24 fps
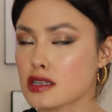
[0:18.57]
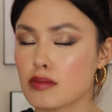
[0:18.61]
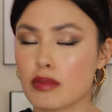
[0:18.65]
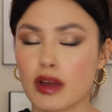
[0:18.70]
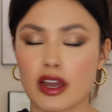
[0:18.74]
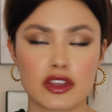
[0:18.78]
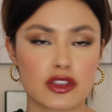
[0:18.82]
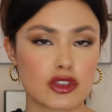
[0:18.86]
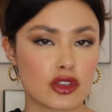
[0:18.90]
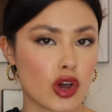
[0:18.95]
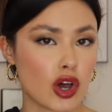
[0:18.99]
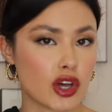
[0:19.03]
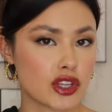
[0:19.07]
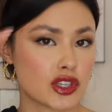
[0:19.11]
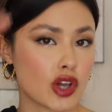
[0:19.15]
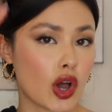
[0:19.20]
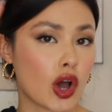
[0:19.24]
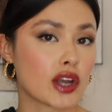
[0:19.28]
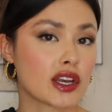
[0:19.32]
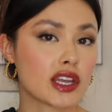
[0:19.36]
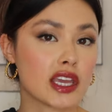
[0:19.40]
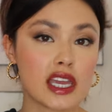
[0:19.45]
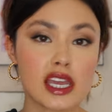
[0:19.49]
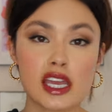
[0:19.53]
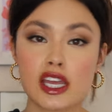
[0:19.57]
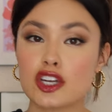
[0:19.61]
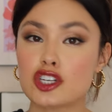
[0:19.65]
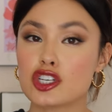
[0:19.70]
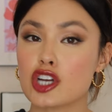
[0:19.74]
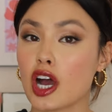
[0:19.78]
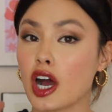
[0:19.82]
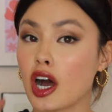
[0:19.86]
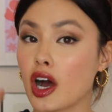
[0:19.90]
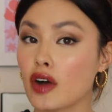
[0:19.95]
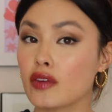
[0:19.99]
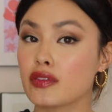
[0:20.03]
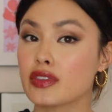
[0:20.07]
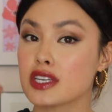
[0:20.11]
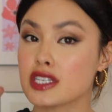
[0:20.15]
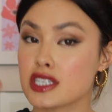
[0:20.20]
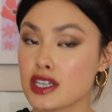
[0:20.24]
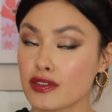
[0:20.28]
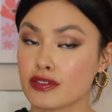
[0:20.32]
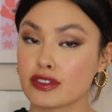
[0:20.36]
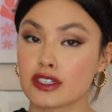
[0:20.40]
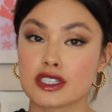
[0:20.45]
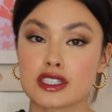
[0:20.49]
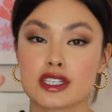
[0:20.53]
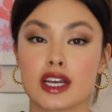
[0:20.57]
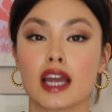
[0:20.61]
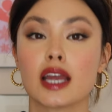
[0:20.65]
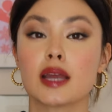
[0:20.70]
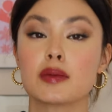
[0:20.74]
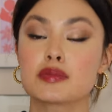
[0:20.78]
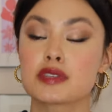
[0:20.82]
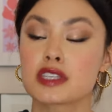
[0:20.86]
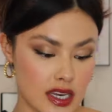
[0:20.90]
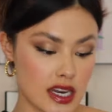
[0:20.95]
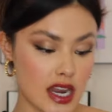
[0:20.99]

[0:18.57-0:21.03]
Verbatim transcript: my thoughts on each of the different types.